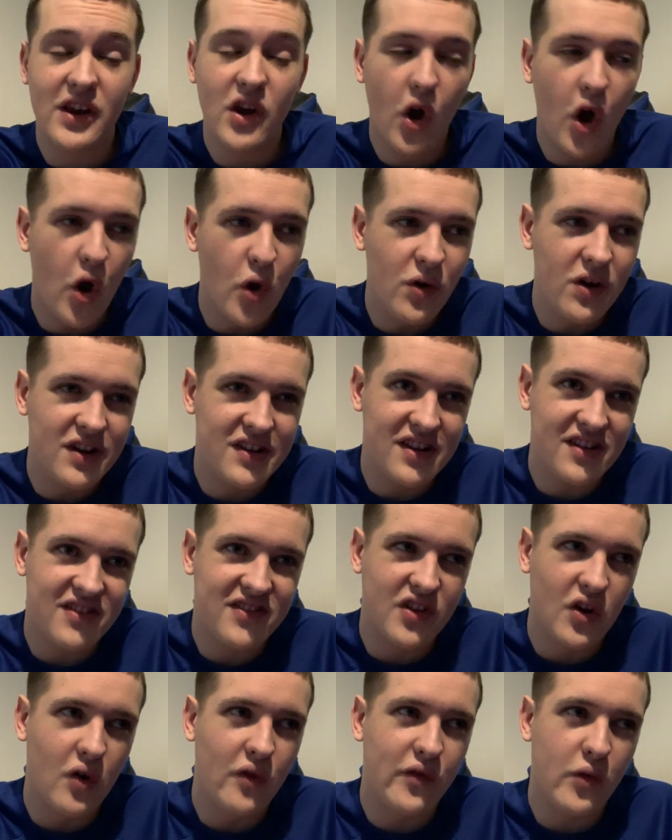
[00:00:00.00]
Not only is it
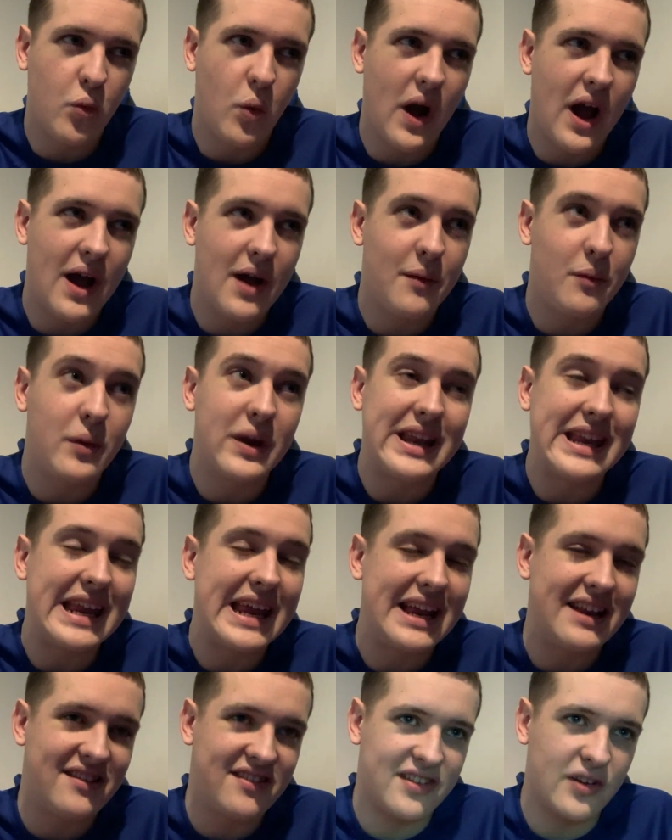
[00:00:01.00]
silverware, we
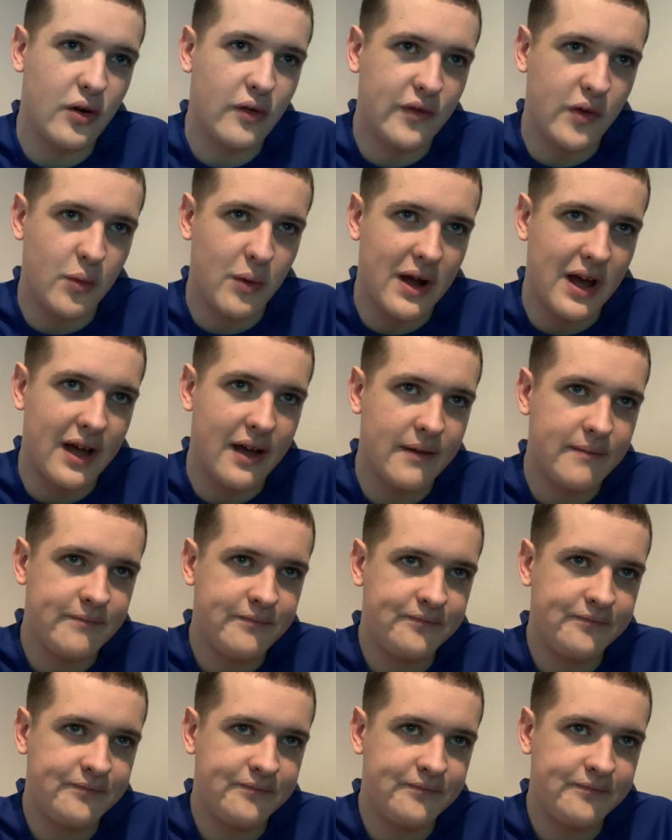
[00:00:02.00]
need silverware.